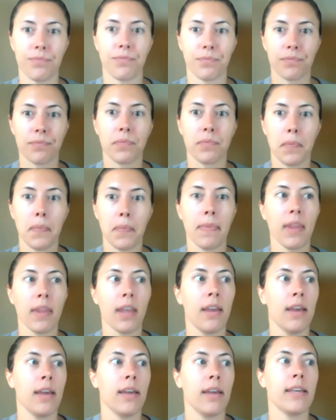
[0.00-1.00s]
uh,
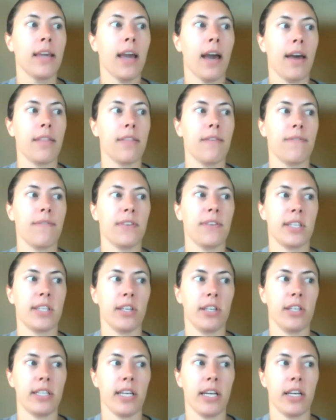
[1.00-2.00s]
yeah the
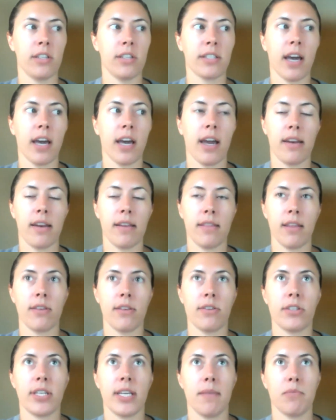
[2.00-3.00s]
facilitators guide and
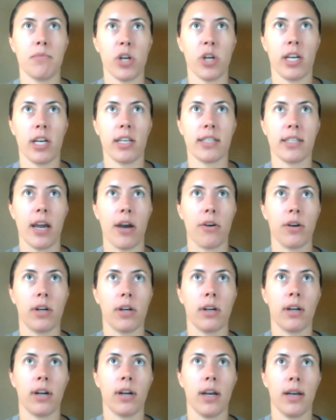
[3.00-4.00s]
the team training
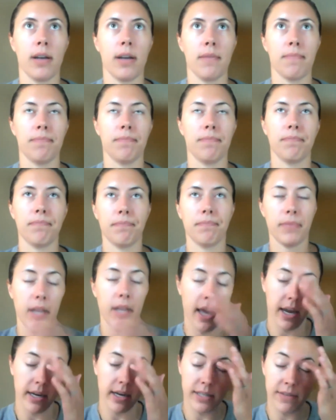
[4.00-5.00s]
tower um,
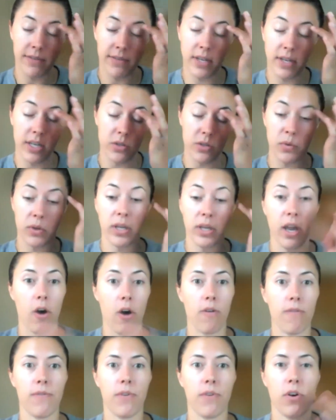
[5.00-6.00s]
activity is really
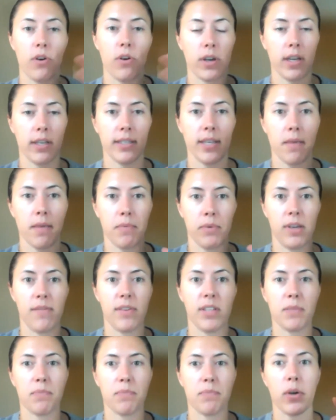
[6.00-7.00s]
helpful because i believe
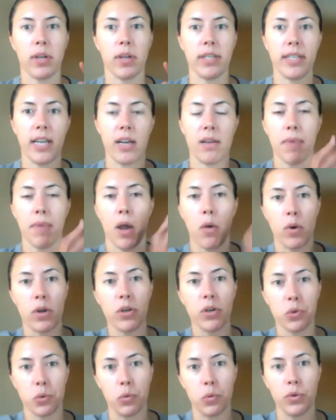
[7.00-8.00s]
it's broken down by
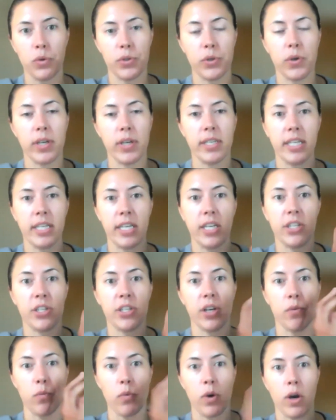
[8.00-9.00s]
what tools you can teach
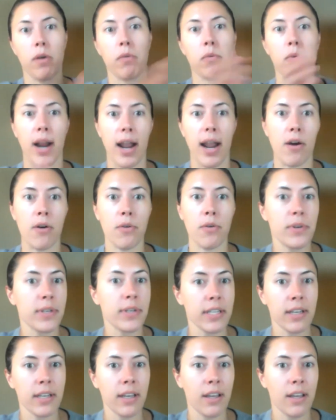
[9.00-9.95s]
in what round